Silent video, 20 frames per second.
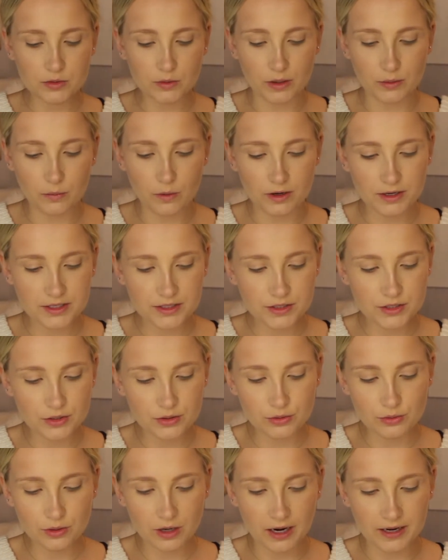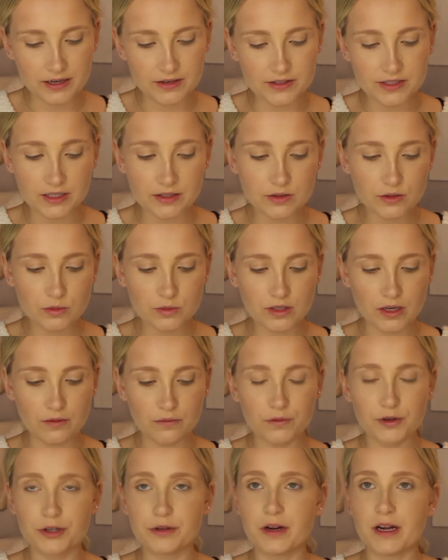So I wanted to kind of test those
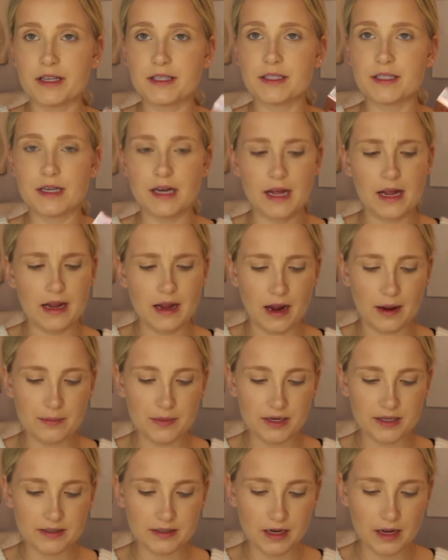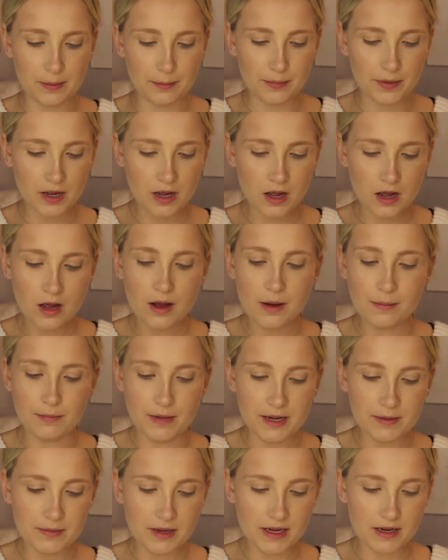out for you guys today. I picked up
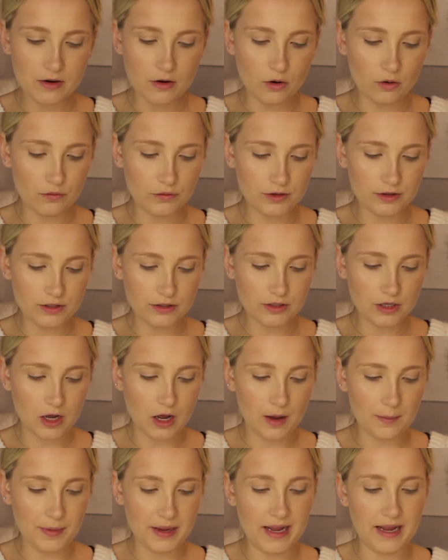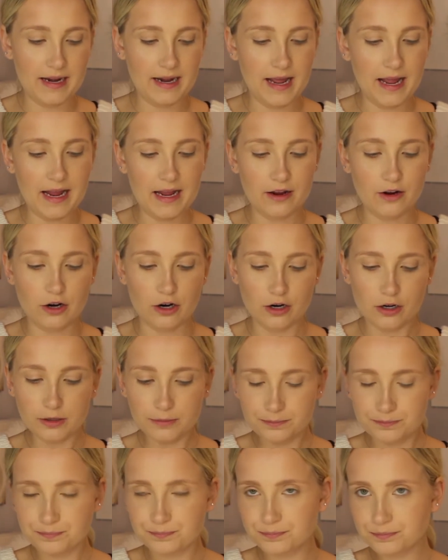My Main, Over the Top, and Hey
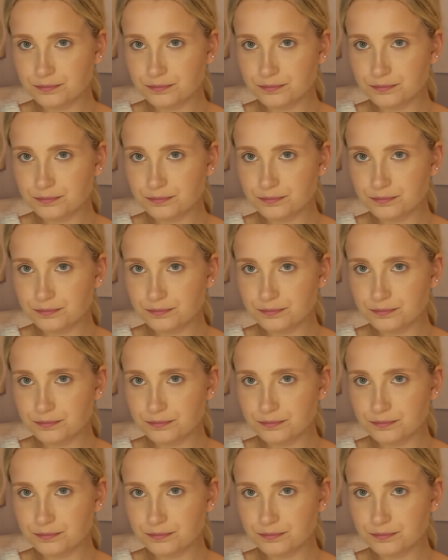Girl.